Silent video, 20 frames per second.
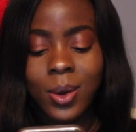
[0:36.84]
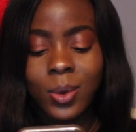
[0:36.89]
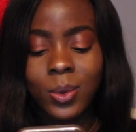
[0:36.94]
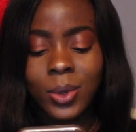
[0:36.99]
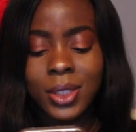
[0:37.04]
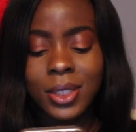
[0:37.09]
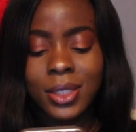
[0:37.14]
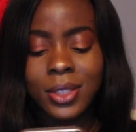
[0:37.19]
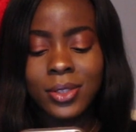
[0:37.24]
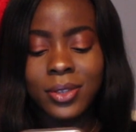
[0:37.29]

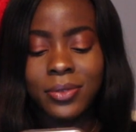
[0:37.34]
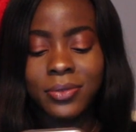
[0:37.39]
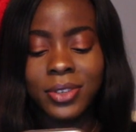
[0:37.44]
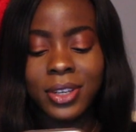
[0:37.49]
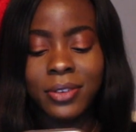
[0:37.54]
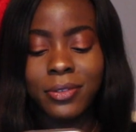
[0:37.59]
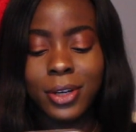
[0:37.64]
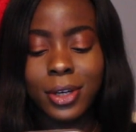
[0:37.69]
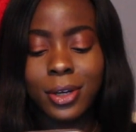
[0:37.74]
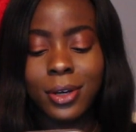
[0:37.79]
What is your
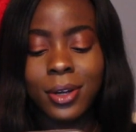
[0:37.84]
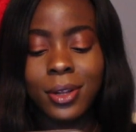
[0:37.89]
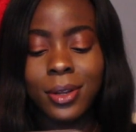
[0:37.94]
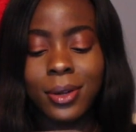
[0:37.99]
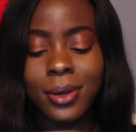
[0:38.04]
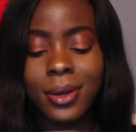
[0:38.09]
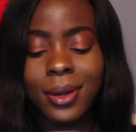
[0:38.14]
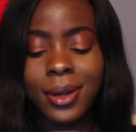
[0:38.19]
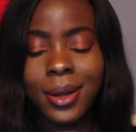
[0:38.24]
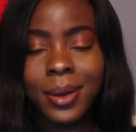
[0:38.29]
favorite
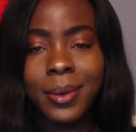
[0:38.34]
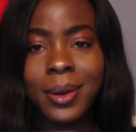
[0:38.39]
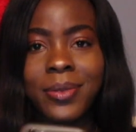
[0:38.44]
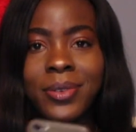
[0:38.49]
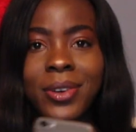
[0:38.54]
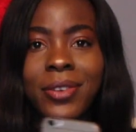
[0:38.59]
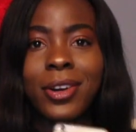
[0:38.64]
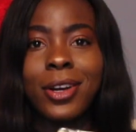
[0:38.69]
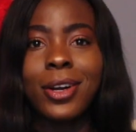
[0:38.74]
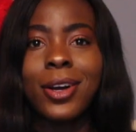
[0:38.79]
color? My
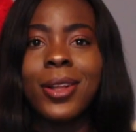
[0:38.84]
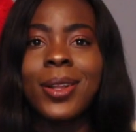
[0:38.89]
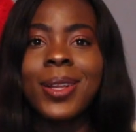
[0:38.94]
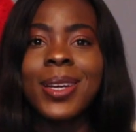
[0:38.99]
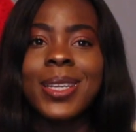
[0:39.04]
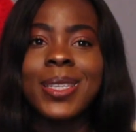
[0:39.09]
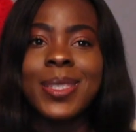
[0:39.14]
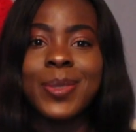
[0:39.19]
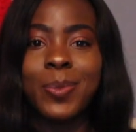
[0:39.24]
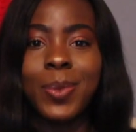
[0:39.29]
favorite
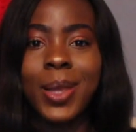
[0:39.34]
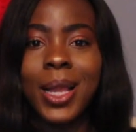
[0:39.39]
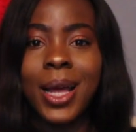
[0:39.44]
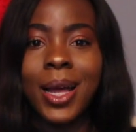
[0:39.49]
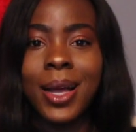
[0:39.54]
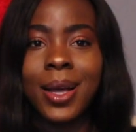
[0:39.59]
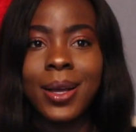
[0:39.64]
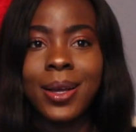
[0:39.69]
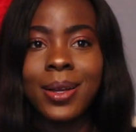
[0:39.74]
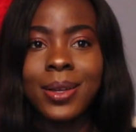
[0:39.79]
color is
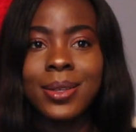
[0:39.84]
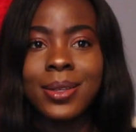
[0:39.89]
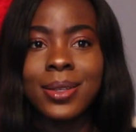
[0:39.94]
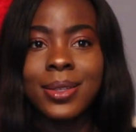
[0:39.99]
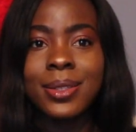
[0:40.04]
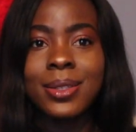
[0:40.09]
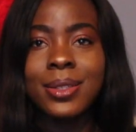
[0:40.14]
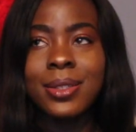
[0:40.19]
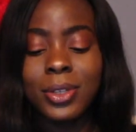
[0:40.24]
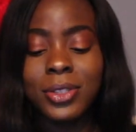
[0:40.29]
black.
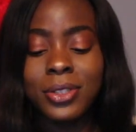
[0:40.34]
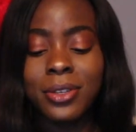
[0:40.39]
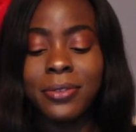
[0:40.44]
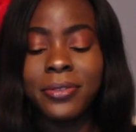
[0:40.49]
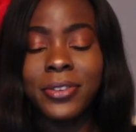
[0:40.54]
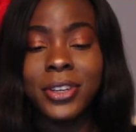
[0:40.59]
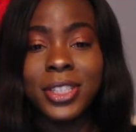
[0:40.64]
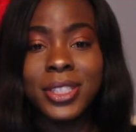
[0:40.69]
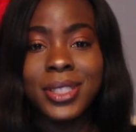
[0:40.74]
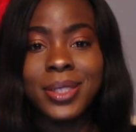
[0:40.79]
Who was your
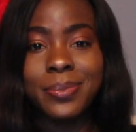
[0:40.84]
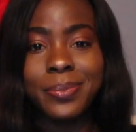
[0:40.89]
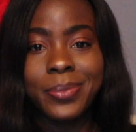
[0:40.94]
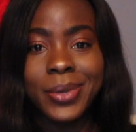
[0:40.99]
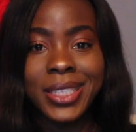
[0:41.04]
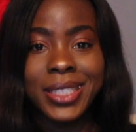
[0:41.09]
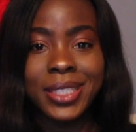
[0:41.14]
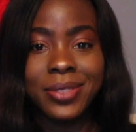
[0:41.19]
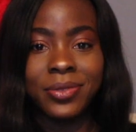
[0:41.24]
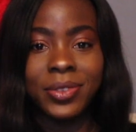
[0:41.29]
first
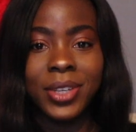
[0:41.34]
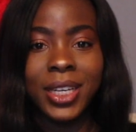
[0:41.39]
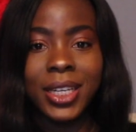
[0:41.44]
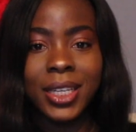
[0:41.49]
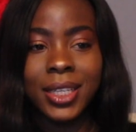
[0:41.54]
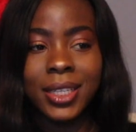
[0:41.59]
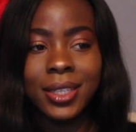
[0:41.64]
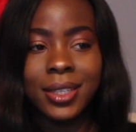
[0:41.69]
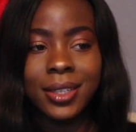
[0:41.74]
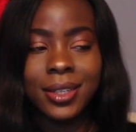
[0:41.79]
best
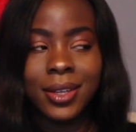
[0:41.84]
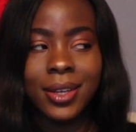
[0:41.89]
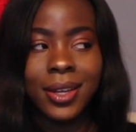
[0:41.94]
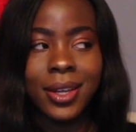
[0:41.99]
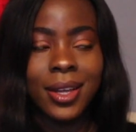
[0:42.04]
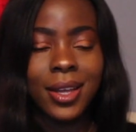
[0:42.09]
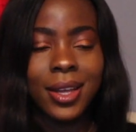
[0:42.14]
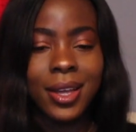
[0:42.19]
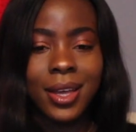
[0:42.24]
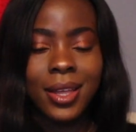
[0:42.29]
friend?
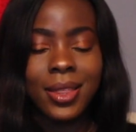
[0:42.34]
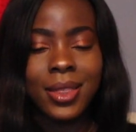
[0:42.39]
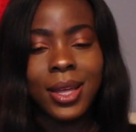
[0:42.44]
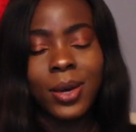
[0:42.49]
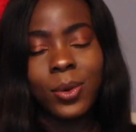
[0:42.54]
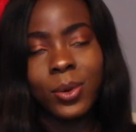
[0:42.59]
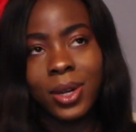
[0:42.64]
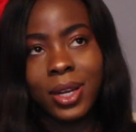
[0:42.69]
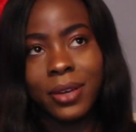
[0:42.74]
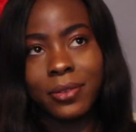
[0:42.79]

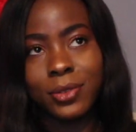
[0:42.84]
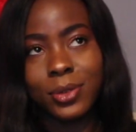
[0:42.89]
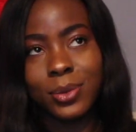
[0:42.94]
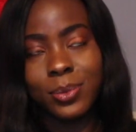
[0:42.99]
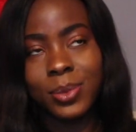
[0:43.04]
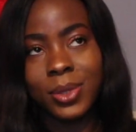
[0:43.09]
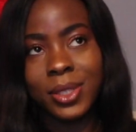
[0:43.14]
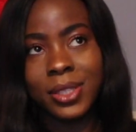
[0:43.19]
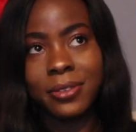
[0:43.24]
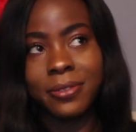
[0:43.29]
That would have
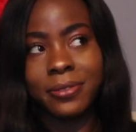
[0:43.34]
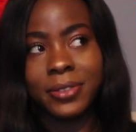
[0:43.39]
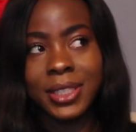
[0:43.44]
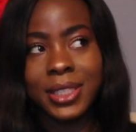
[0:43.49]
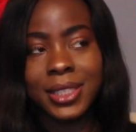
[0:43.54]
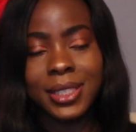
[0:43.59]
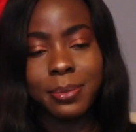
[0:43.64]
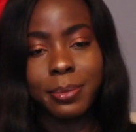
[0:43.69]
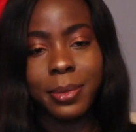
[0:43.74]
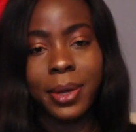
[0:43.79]
to be
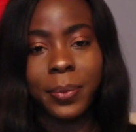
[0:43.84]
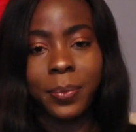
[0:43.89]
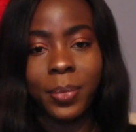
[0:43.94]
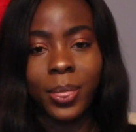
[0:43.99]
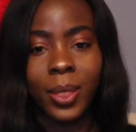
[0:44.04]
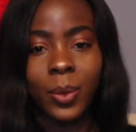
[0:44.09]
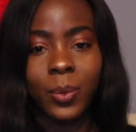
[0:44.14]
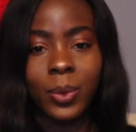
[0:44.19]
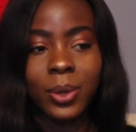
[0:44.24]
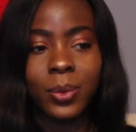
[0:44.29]
Fatima
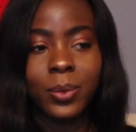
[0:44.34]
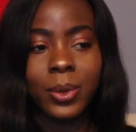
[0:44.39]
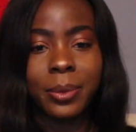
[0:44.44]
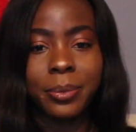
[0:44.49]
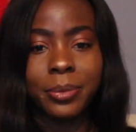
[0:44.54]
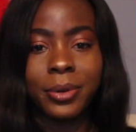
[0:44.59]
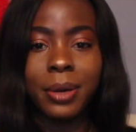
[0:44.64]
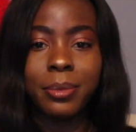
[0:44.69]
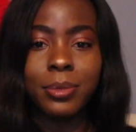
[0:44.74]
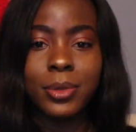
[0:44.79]
when we were
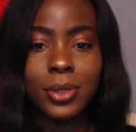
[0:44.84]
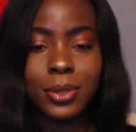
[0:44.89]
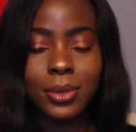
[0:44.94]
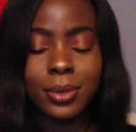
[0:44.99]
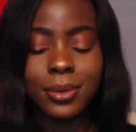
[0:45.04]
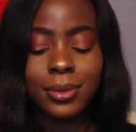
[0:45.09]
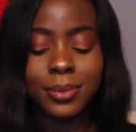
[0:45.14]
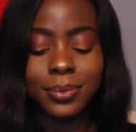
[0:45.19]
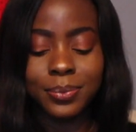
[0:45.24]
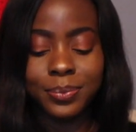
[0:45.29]
in primary
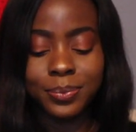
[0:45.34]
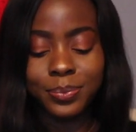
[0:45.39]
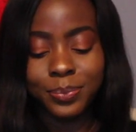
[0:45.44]
school.